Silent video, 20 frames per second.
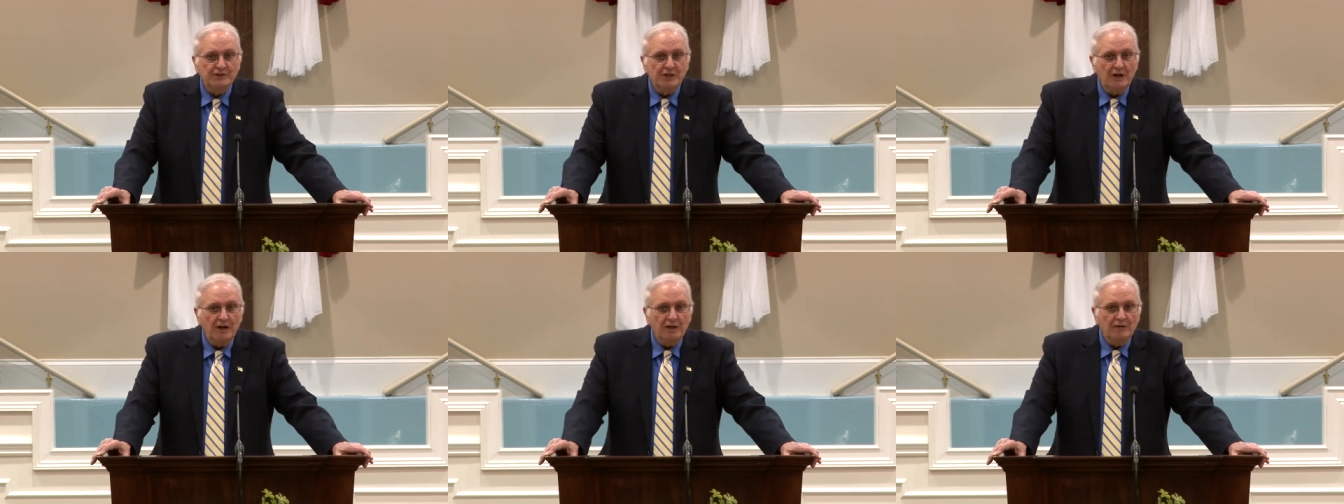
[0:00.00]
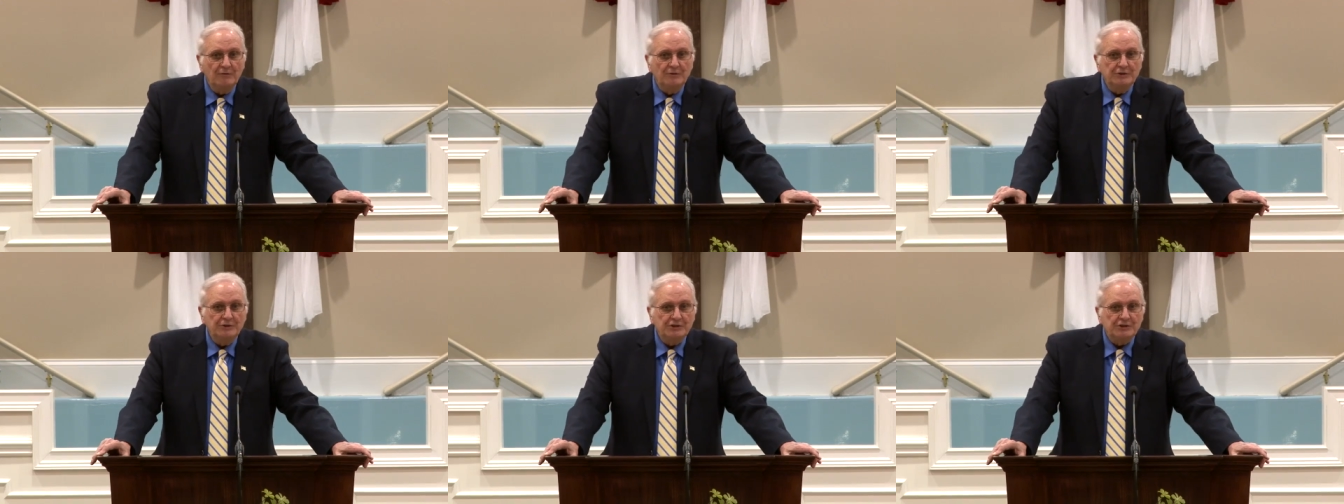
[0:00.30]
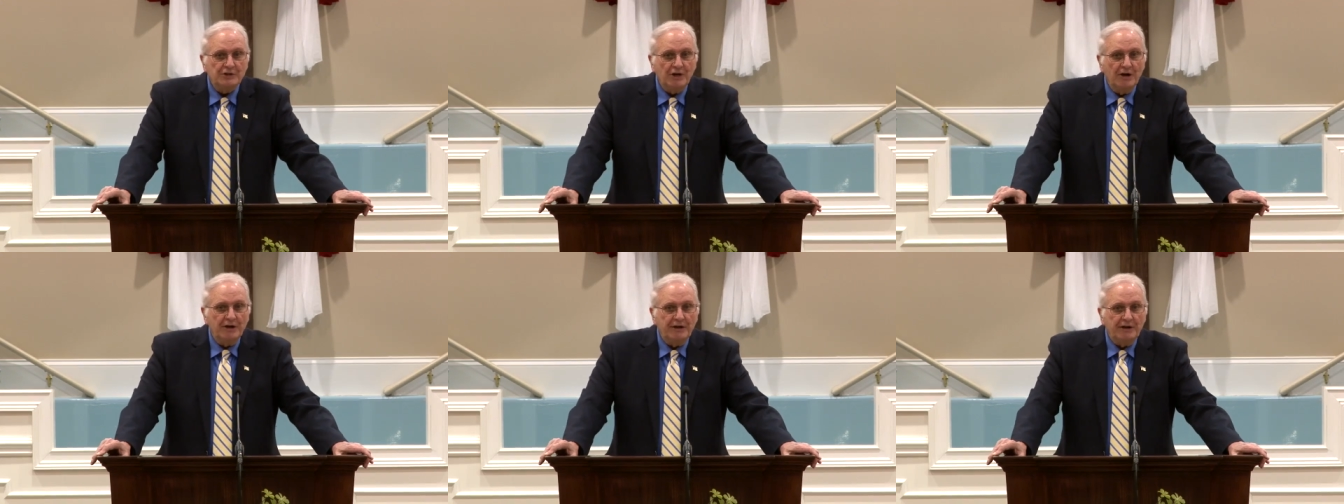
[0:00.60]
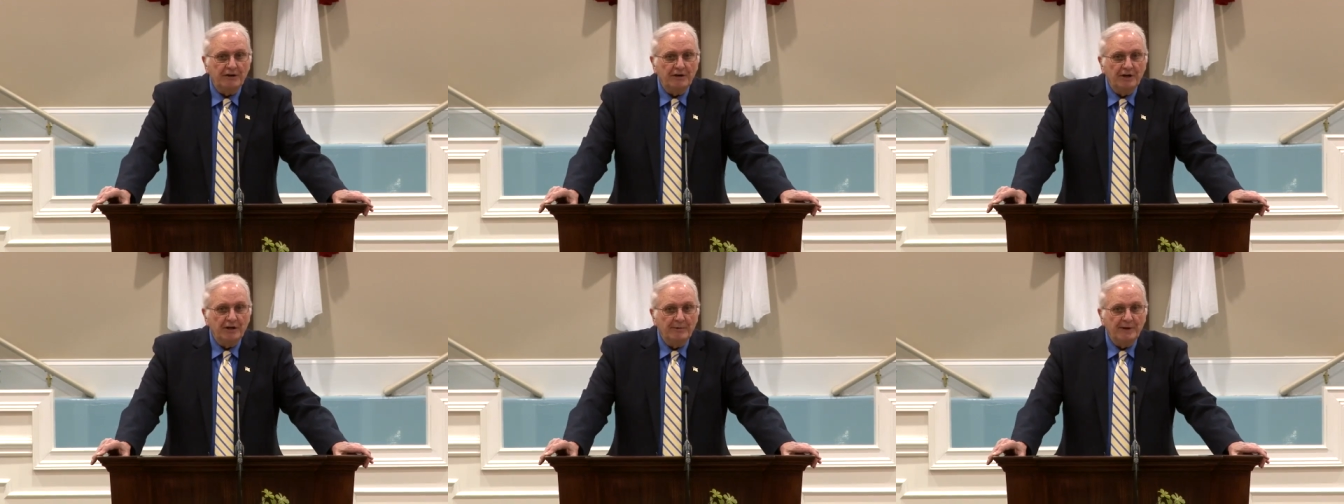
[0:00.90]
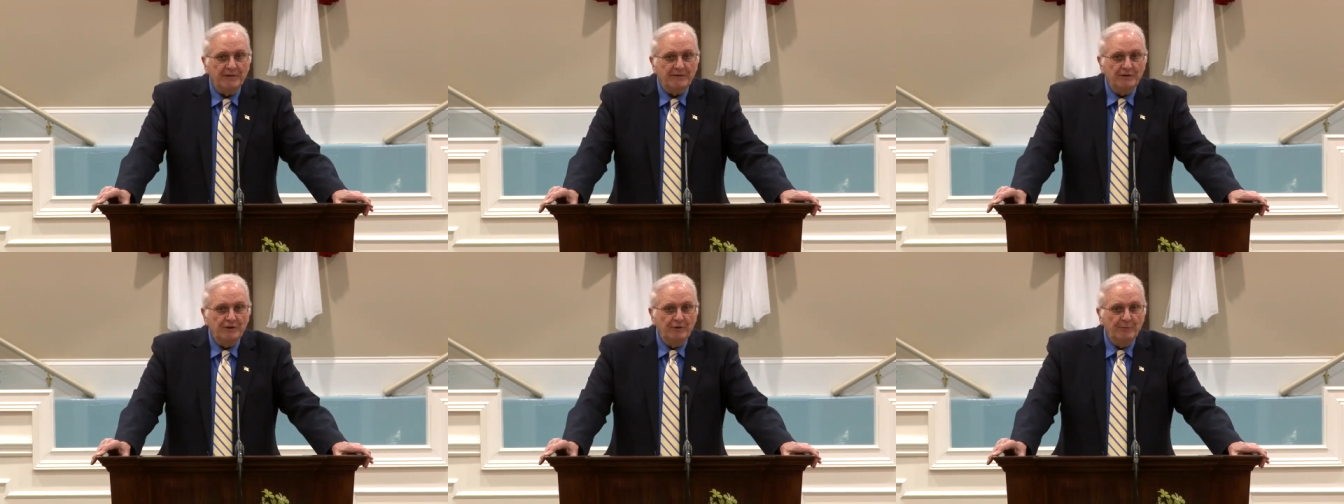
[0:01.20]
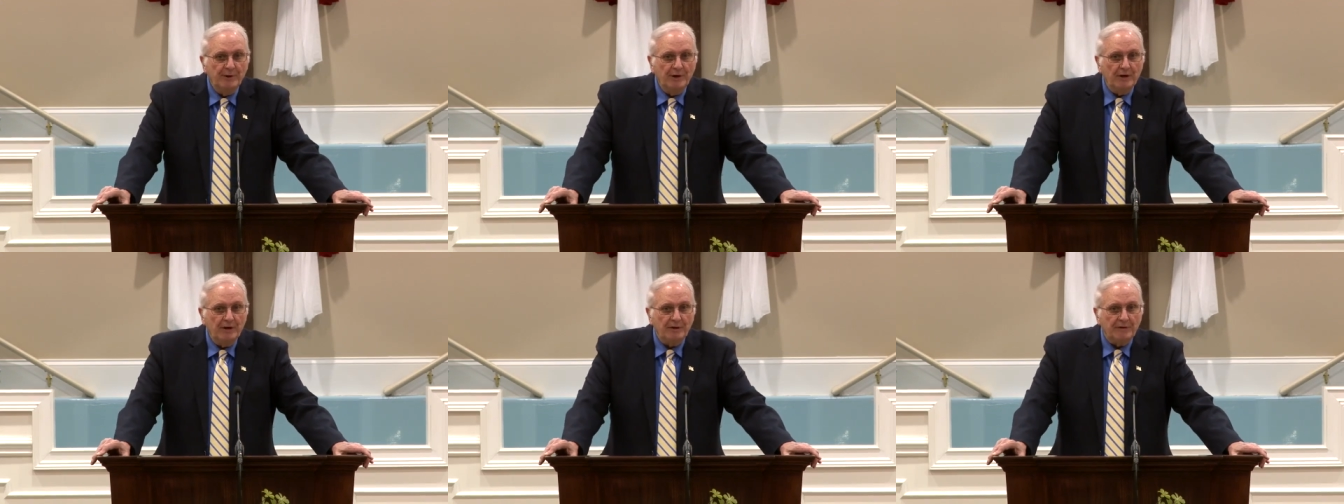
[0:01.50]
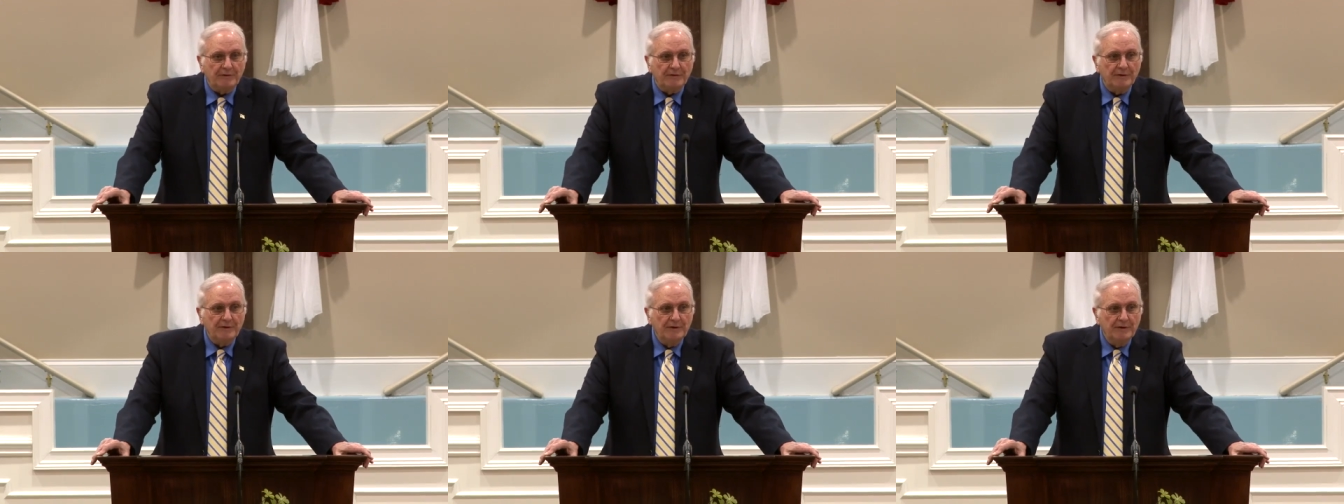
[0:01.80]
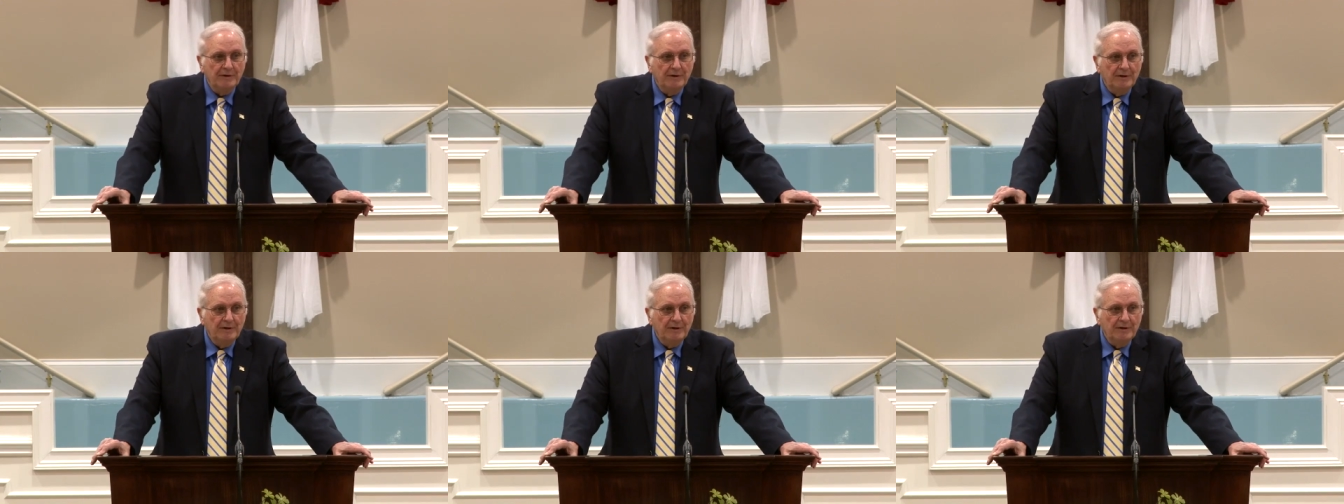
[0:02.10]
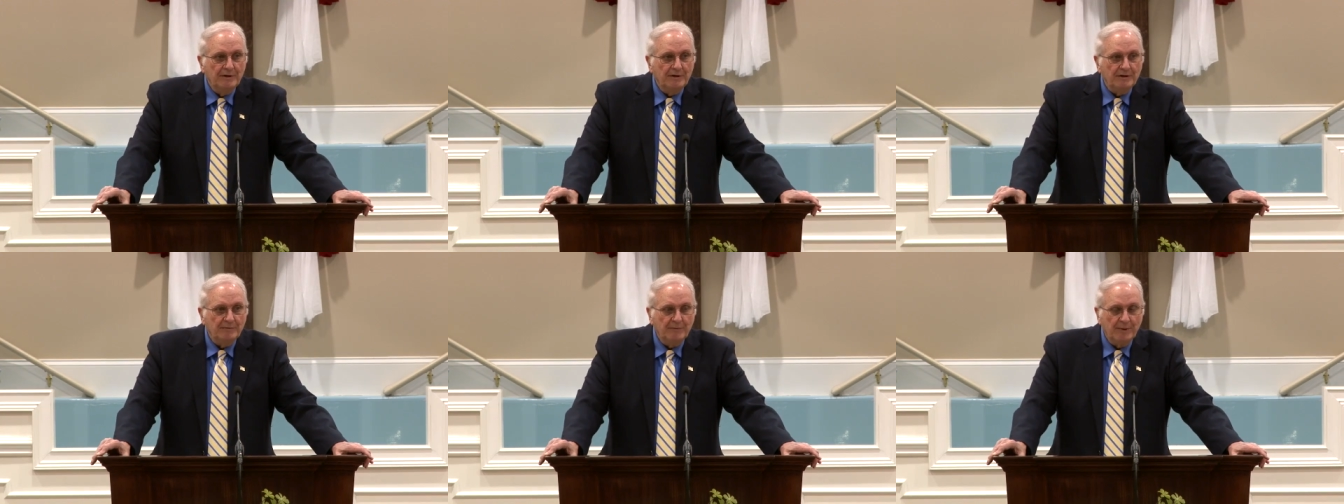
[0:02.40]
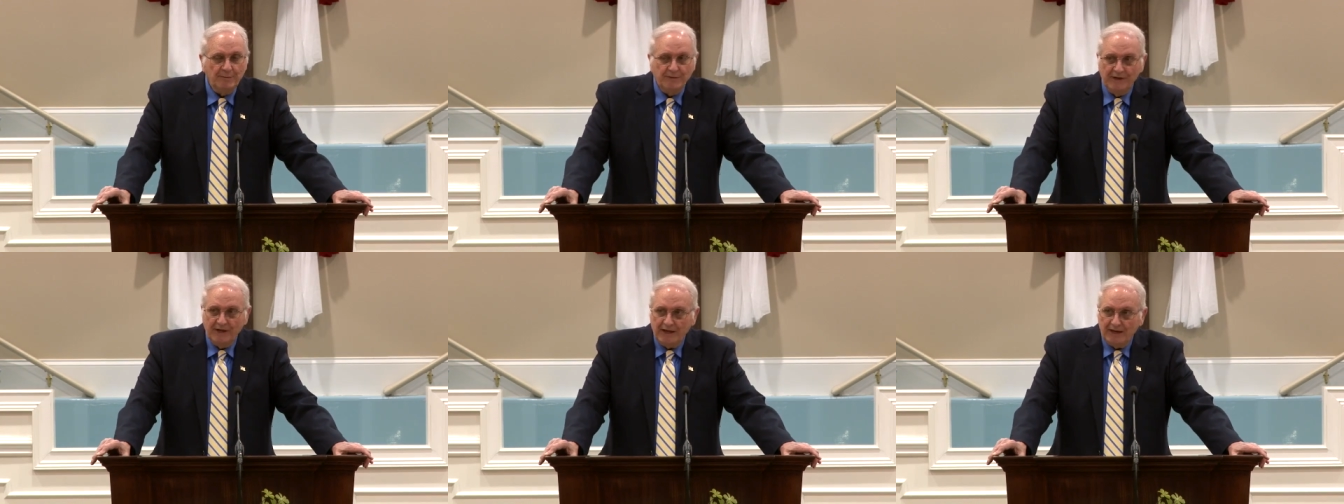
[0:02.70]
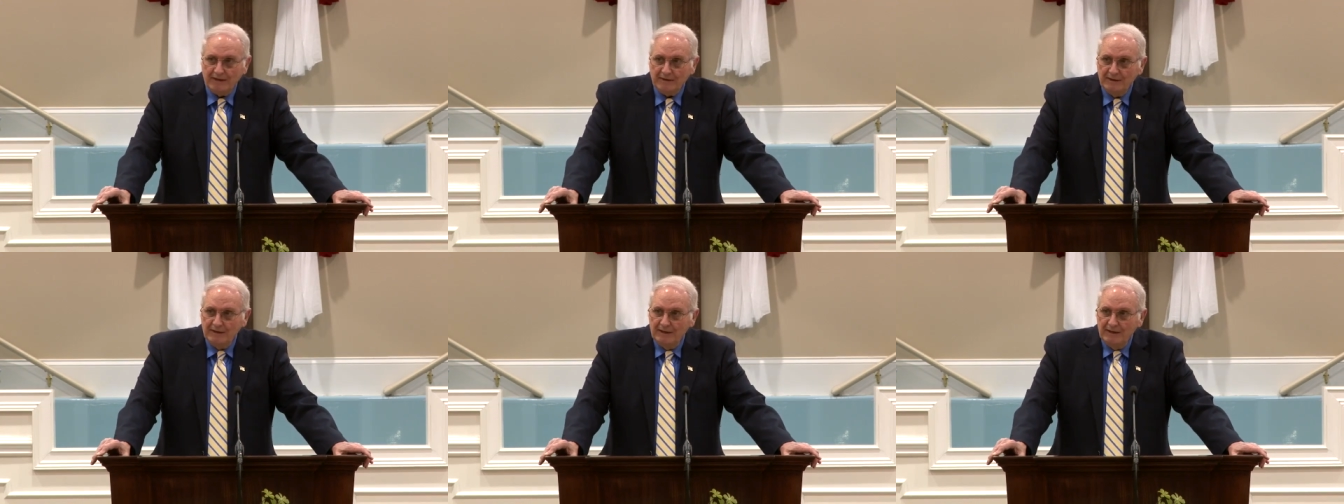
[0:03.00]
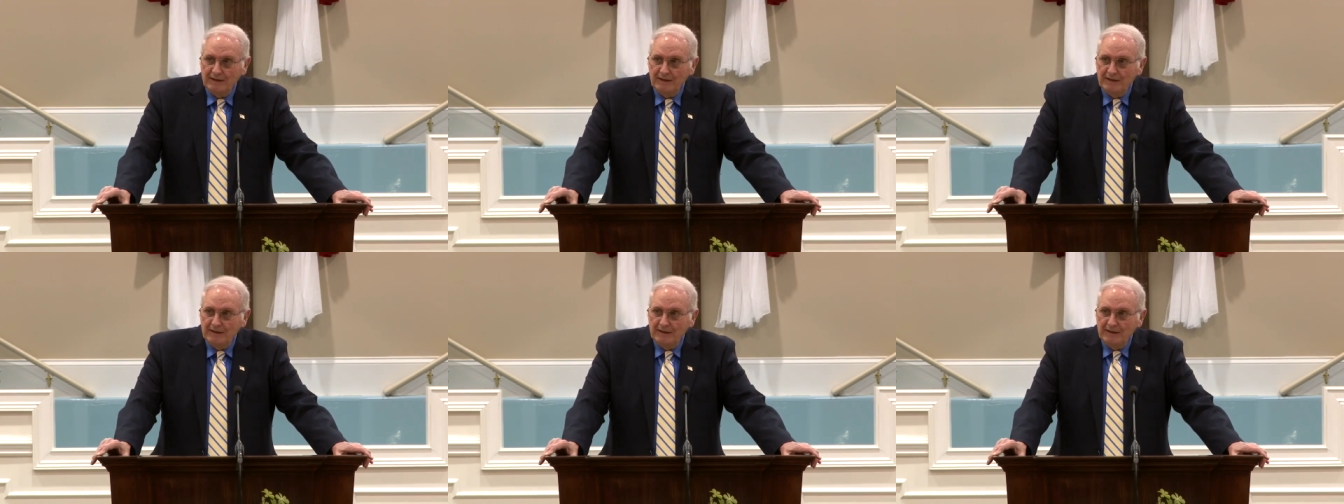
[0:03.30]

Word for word: John when you start hearing about the new birth. Remember that?